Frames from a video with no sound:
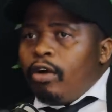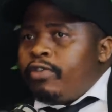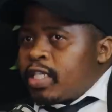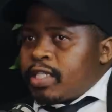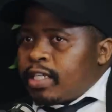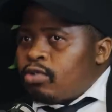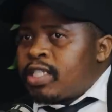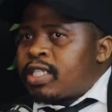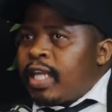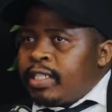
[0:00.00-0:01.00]
Obviously, that
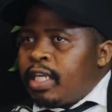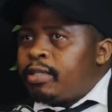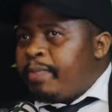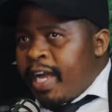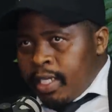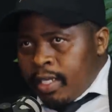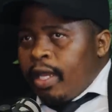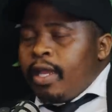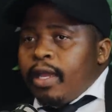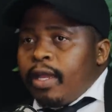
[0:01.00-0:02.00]
was started by
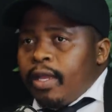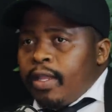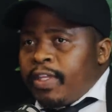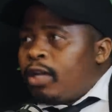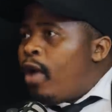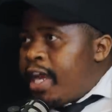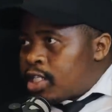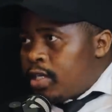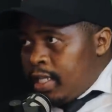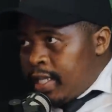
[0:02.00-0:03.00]
uh, the
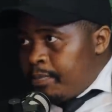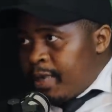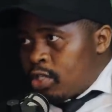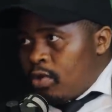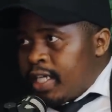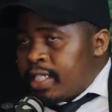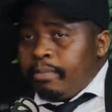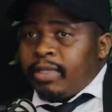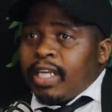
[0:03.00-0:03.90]
whites in that particular time.